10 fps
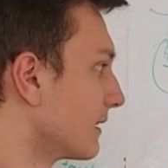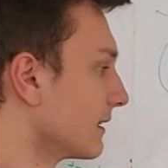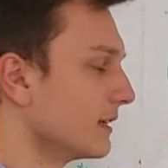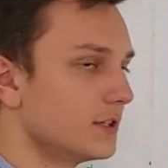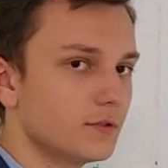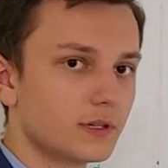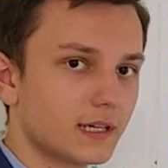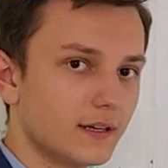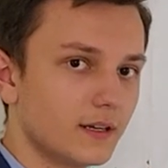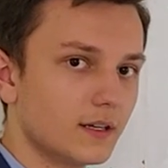that you
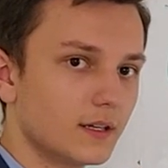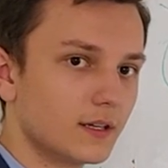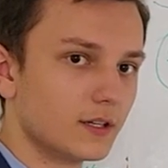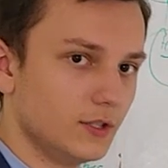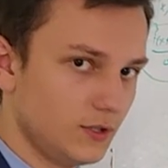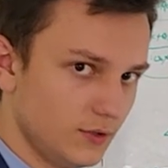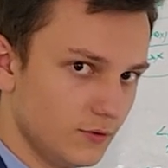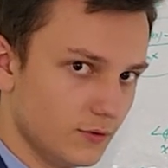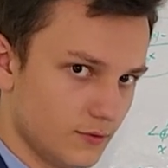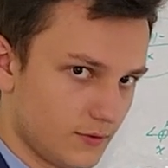can
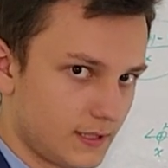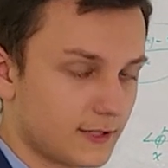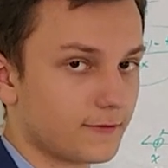use to